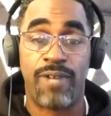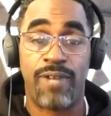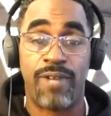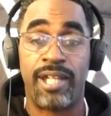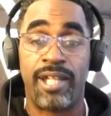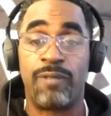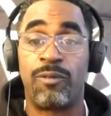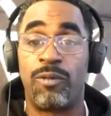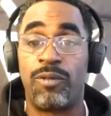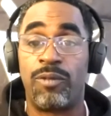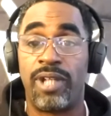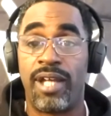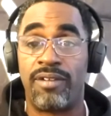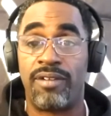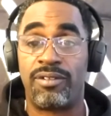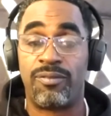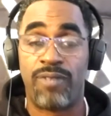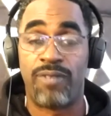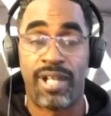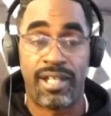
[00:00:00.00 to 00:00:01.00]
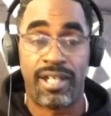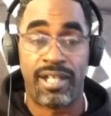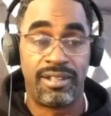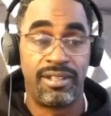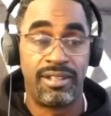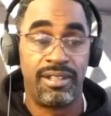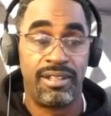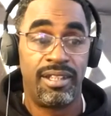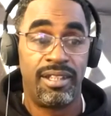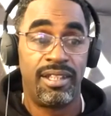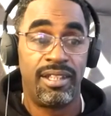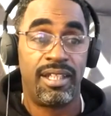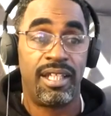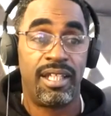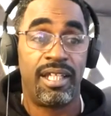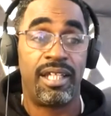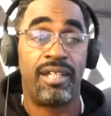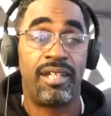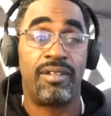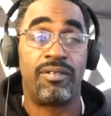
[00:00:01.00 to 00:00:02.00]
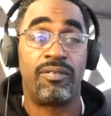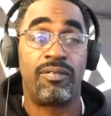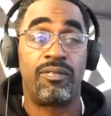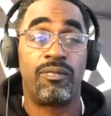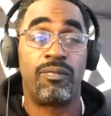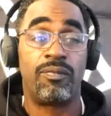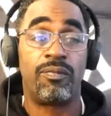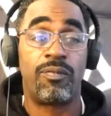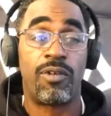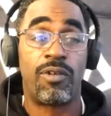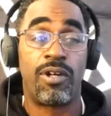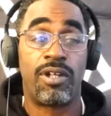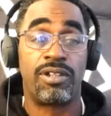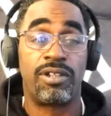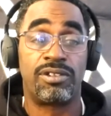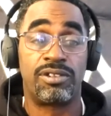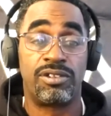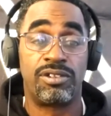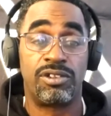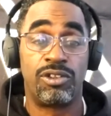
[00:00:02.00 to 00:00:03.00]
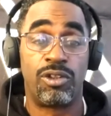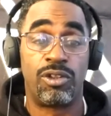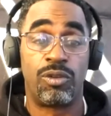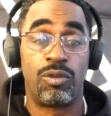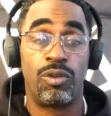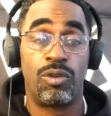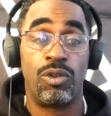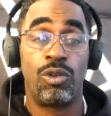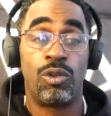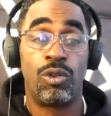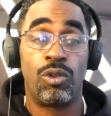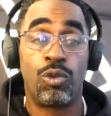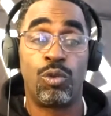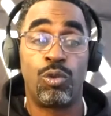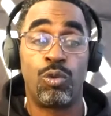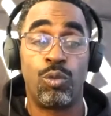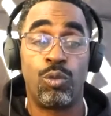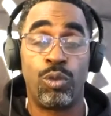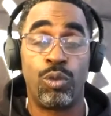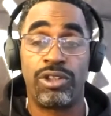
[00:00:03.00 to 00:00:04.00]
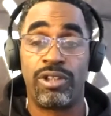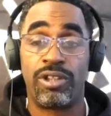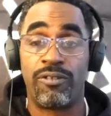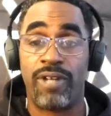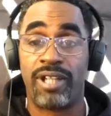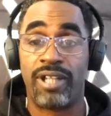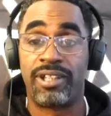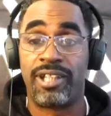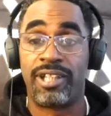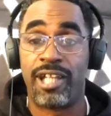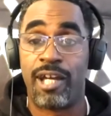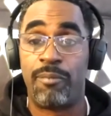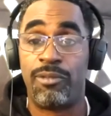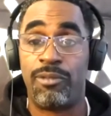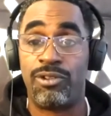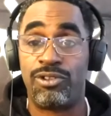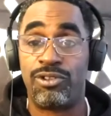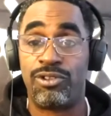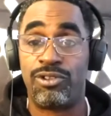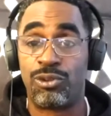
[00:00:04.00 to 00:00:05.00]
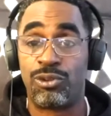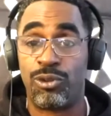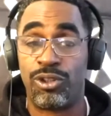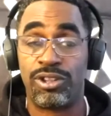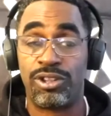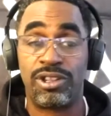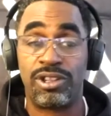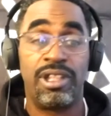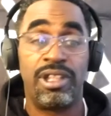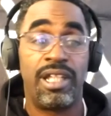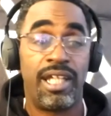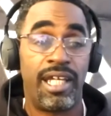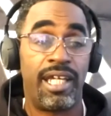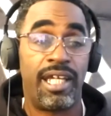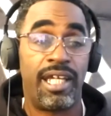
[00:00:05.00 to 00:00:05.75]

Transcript: writing what we have to write, and as far as, you know, who we're directing our music towards.